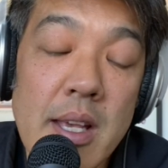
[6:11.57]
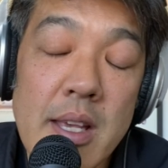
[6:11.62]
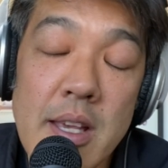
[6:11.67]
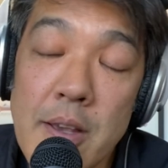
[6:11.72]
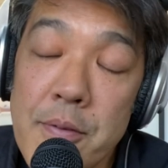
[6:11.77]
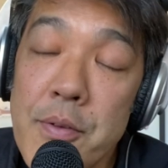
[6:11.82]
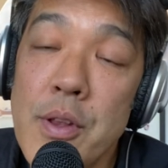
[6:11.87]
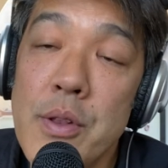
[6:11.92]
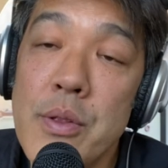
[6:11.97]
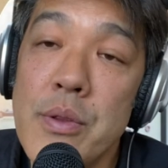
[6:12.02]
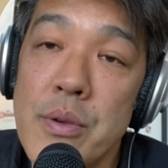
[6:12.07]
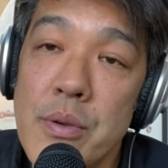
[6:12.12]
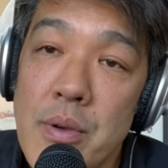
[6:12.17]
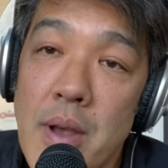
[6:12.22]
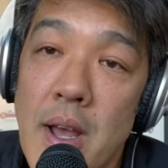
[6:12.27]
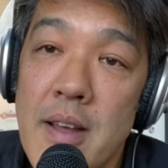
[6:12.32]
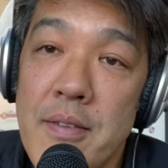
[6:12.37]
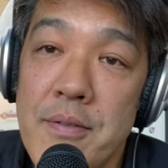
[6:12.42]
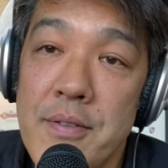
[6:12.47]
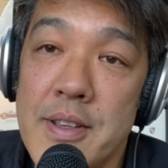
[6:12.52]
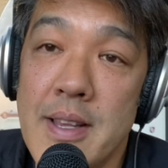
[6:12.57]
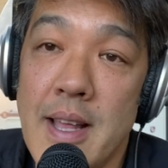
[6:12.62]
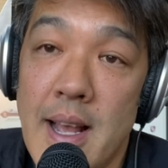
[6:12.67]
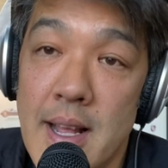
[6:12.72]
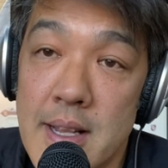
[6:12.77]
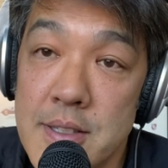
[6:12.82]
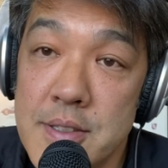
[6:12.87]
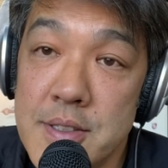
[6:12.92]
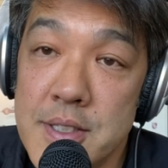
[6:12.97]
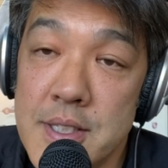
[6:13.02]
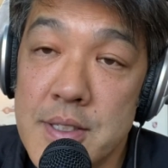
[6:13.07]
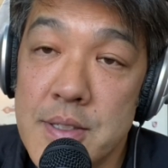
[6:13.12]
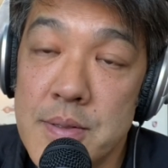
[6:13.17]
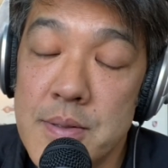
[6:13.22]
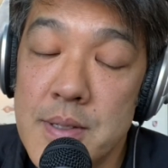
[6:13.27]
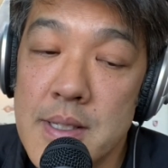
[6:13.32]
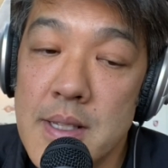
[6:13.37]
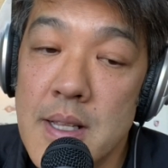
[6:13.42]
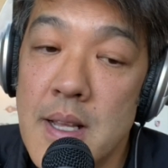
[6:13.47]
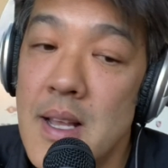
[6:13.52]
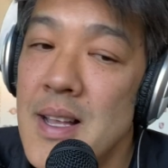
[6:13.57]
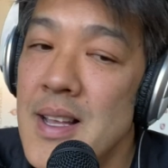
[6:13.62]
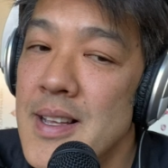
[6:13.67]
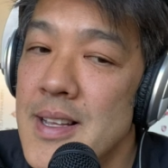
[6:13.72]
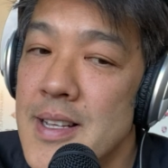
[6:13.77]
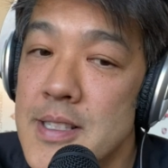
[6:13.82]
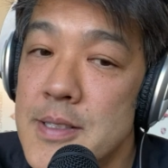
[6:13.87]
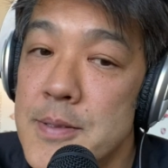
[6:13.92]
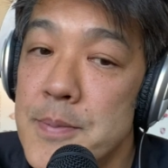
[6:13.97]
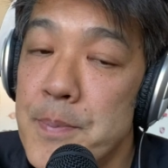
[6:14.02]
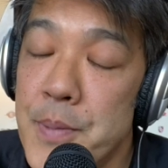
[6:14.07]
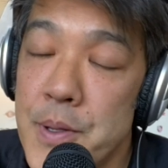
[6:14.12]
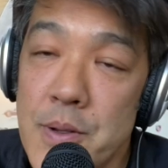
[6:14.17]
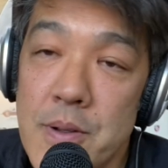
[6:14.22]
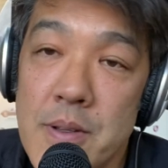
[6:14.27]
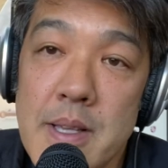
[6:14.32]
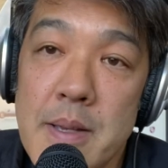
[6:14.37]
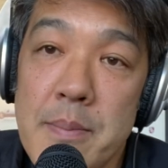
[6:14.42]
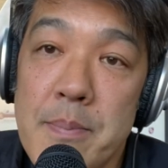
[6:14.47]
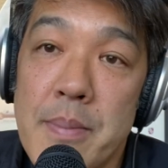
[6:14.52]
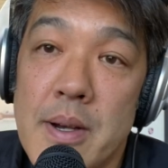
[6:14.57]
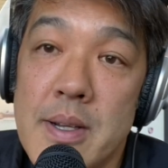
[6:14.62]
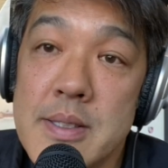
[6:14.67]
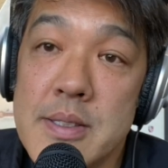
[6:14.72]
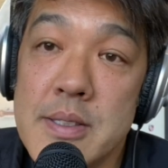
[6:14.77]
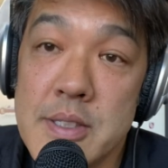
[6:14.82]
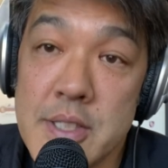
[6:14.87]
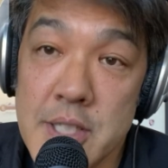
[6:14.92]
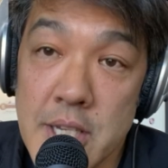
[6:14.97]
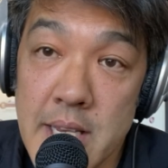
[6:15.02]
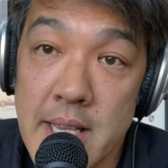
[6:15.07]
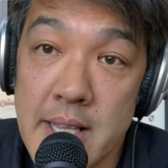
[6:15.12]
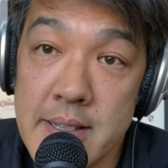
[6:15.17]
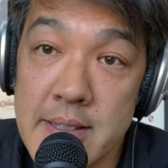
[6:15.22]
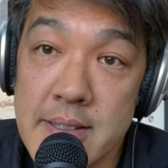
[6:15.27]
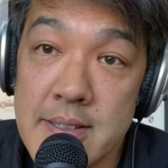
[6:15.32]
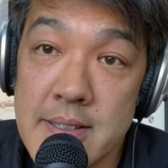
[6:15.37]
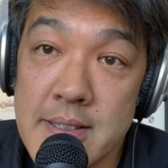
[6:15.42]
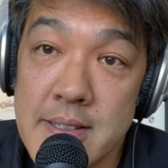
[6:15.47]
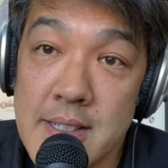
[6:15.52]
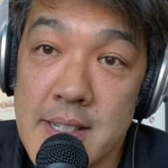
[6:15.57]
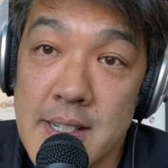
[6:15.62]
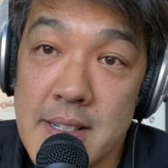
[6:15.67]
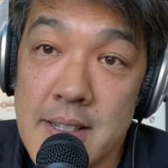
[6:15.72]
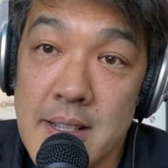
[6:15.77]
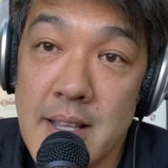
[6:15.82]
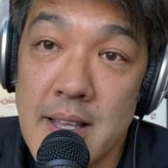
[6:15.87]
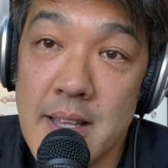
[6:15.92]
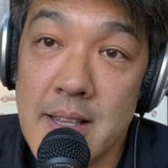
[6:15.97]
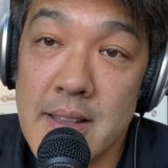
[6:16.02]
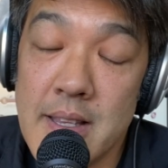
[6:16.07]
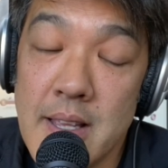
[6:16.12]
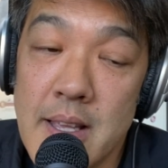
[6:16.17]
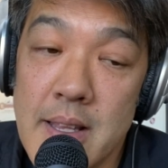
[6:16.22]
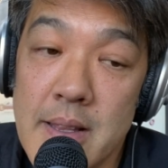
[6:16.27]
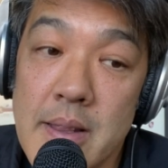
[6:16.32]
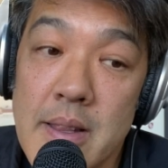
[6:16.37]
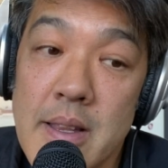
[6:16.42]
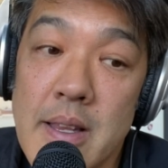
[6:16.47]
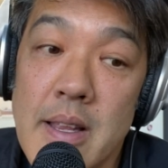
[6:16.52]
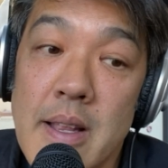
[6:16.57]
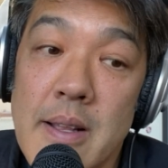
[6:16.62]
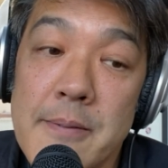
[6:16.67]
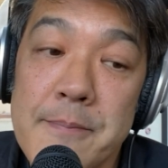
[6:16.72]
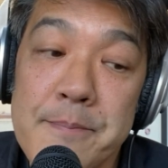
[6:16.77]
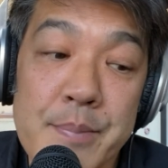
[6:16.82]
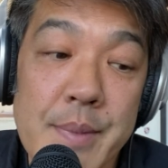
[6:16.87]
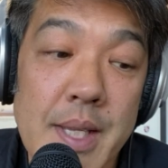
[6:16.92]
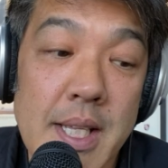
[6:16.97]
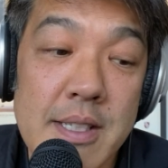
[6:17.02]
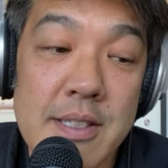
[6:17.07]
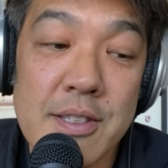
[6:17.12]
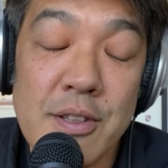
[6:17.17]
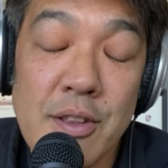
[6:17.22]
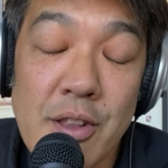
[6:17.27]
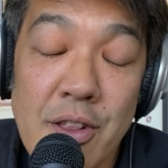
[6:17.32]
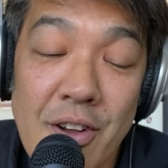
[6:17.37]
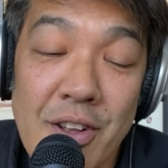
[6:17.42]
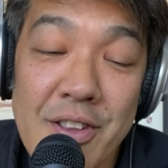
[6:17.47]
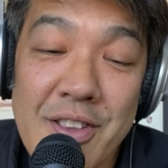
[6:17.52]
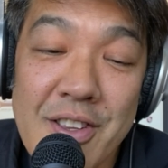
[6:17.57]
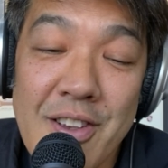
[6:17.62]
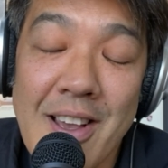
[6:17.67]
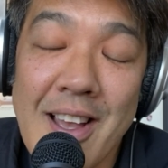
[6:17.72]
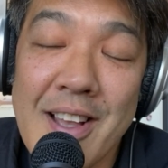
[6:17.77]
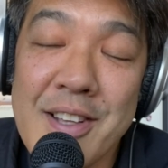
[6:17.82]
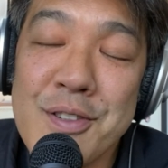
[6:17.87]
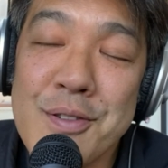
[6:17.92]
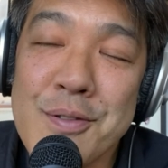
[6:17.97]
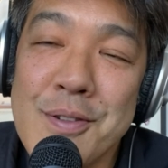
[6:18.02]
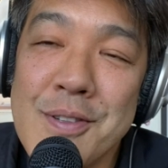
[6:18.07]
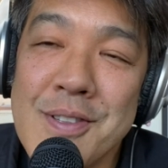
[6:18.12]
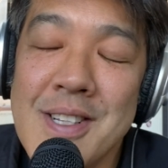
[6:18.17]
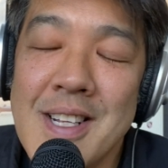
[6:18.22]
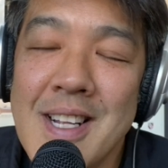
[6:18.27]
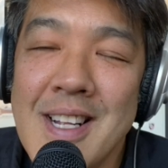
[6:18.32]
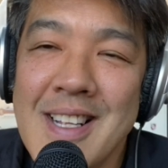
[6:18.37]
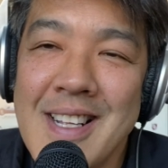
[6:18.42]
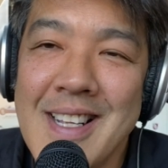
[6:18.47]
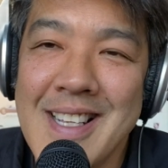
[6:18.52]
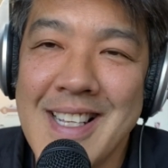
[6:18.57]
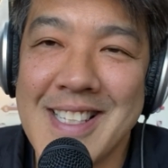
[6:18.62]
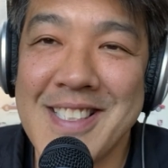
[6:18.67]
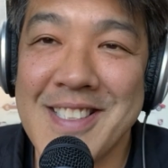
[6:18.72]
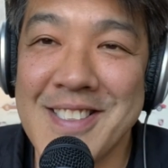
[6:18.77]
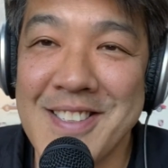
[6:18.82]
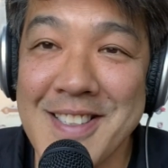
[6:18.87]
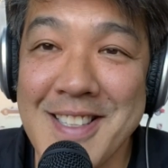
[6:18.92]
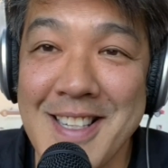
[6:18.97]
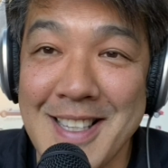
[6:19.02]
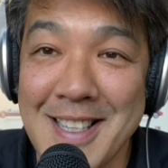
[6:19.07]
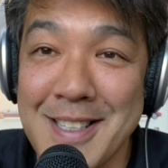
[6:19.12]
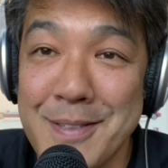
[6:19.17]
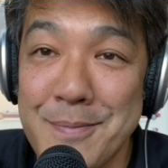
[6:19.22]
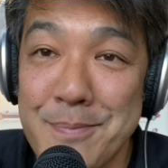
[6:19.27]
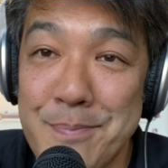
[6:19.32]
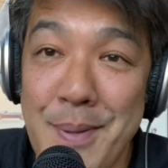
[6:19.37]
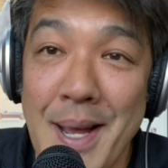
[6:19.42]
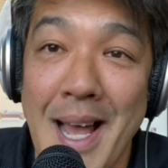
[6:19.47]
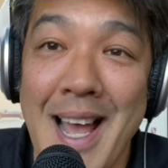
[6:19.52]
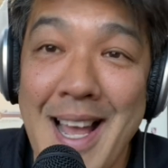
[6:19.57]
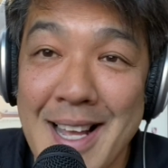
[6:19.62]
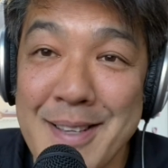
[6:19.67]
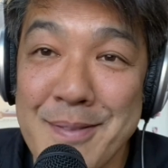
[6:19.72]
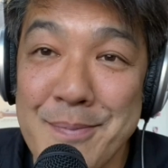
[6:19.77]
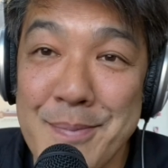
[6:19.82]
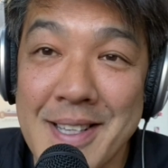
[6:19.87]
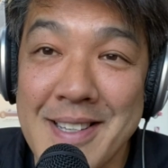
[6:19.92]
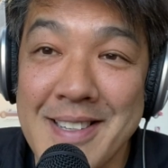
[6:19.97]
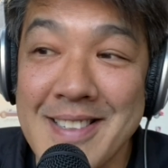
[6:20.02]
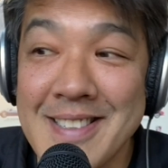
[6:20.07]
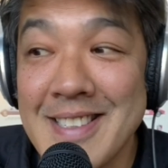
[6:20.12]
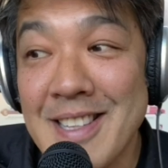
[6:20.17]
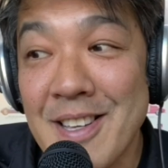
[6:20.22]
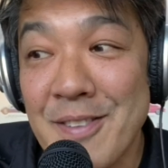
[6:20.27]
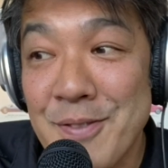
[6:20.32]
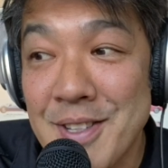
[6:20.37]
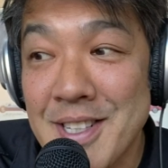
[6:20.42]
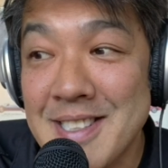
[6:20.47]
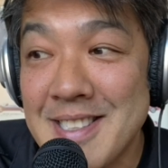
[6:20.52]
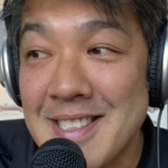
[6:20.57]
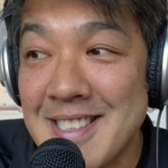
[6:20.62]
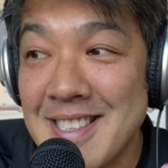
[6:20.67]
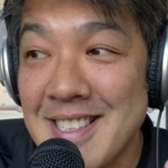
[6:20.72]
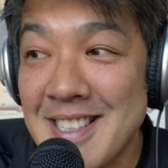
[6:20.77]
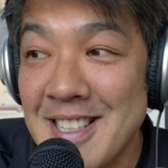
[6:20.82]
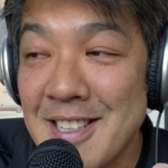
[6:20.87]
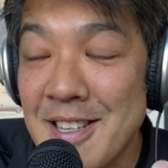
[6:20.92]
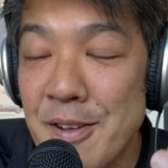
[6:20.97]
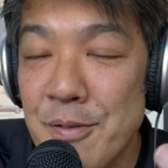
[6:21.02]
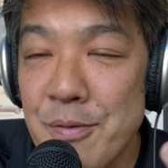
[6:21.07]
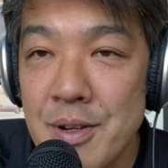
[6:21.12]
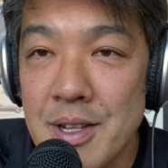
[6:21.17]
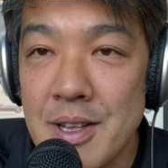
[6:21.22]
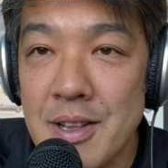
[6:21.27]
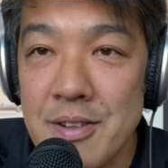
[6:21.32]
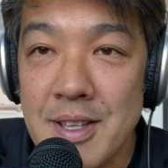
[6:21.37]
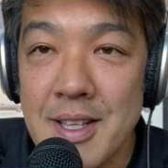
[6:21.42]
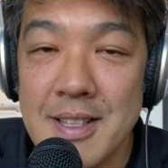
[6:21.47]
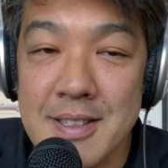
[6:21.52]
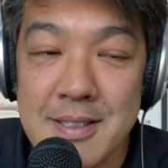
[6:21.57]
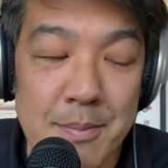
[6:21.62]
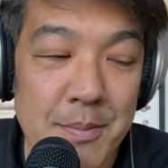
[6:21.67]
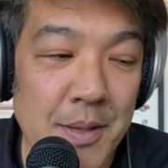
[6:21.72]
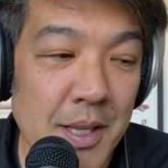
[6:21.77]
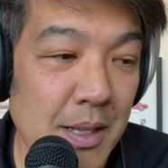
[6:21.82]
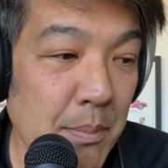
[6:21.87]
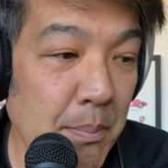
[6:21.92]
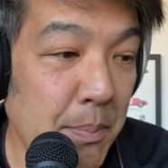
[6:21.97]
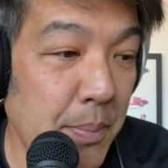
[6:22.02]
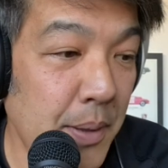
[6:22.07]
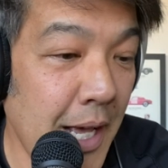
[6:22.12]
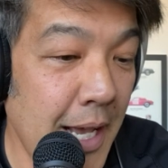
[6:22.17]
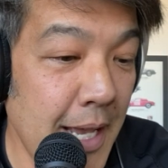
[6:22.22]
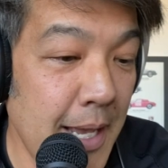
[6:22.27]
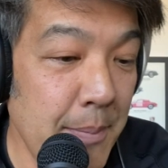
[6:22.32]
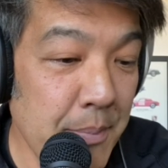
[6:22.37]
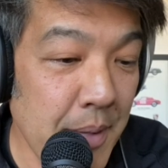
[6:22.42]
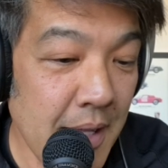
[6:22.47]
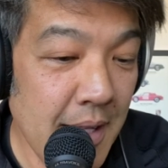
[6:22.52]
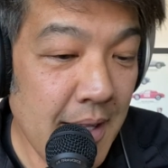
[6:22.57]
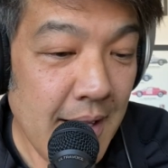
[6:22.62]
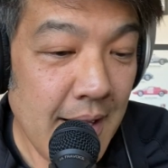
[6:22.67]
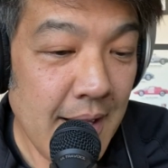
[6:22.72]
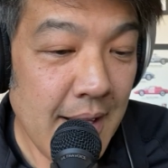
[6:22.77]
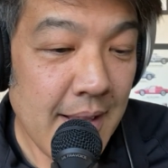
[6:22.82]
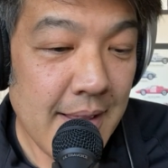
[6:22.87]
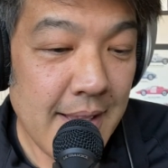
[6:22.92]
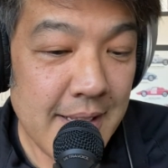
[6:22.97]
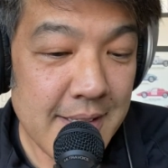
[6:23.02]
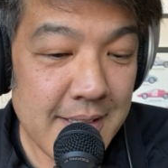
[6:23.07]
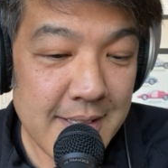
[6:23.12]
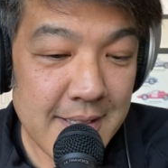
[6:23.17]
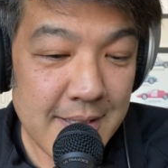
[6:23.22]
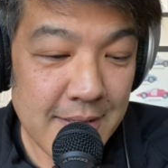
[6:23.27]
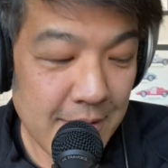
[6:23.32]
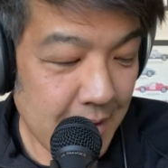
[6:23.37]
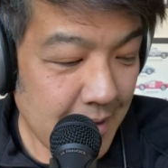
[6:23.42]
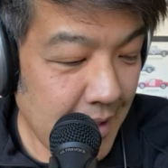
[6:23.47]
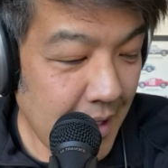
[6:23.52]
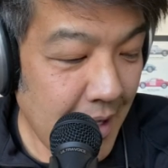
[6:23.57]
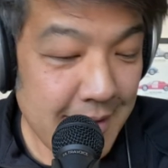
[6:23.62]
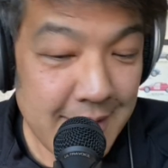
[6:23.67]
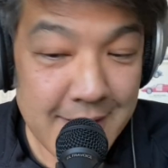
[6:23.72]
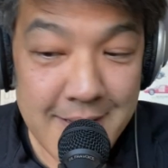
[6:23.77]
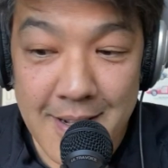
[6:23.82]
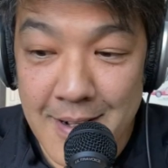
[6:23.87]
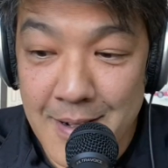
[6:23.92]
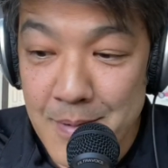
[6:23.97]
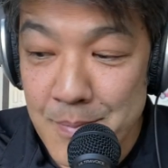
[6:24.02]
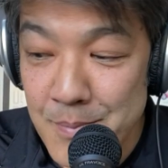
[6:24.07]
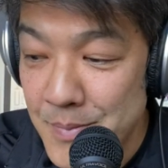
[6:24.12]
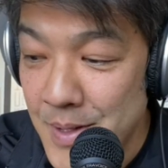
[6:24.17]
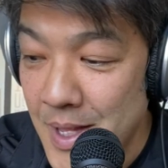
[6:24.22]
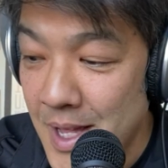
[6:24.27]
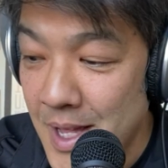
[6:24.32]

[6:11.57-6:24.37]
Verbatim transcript: If you do have an allergy to it, it's purely by chance, yeah? And, and it's not your actual, it's not that it's bad, because if it's, you know, if we're looking at something to blame, let's look at, um,